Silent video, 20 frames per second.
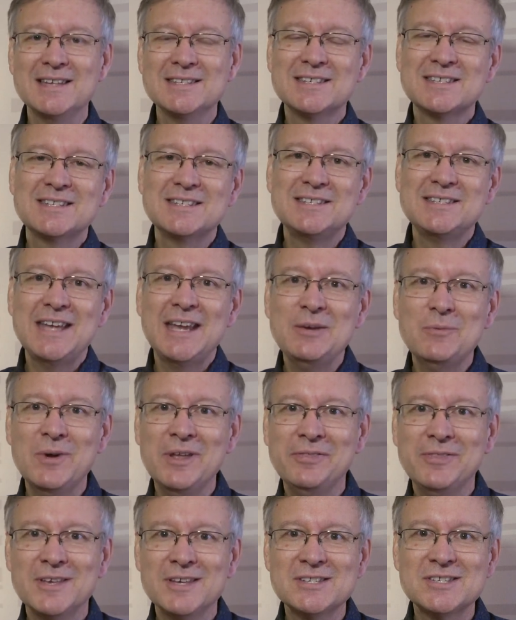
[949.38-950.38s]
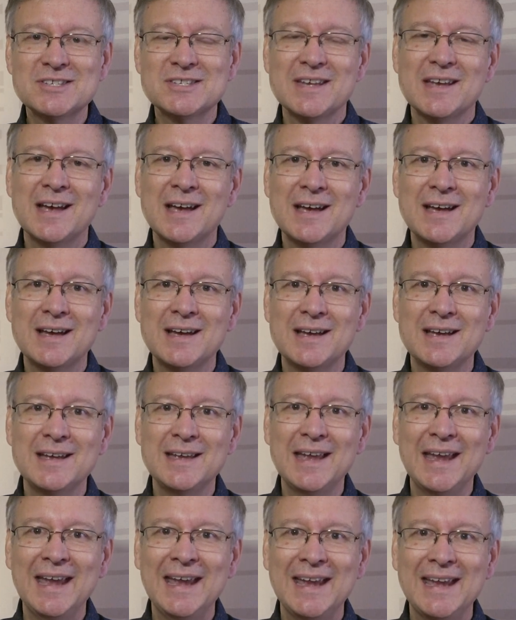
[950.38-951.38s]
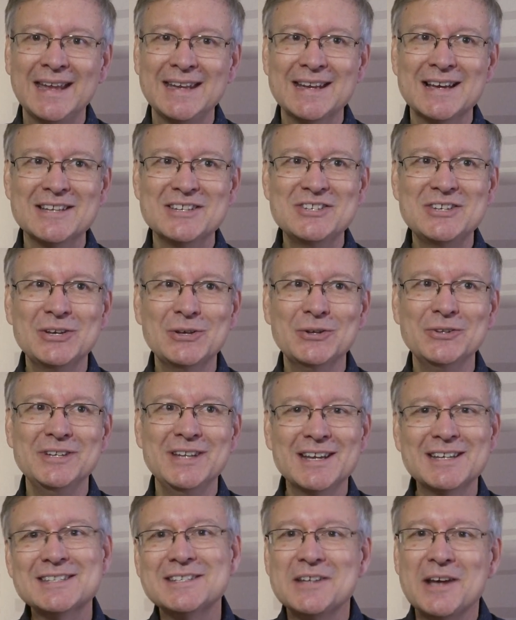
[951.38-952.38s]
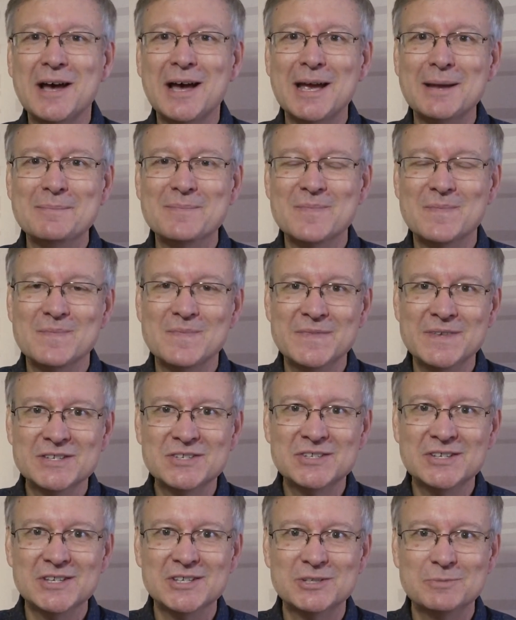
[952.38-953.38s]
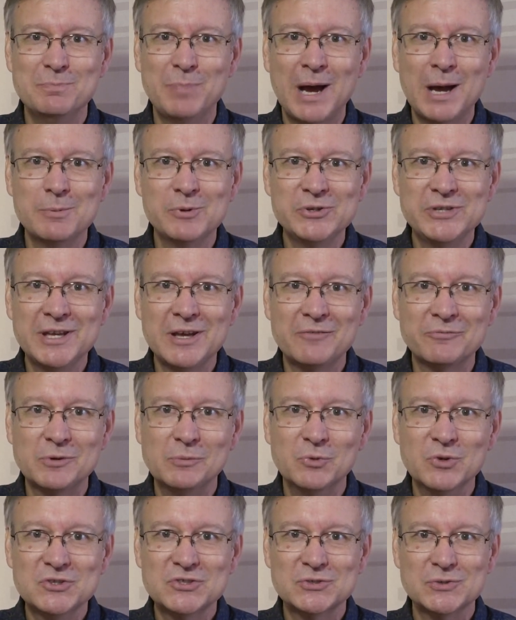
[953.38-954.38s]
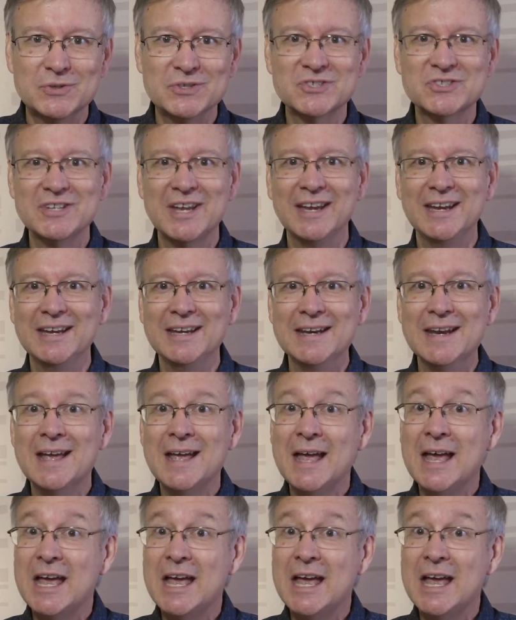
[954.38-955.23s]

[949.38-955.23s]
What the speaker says: stay with us, and until next time, this is Bob Odell from Root Source saying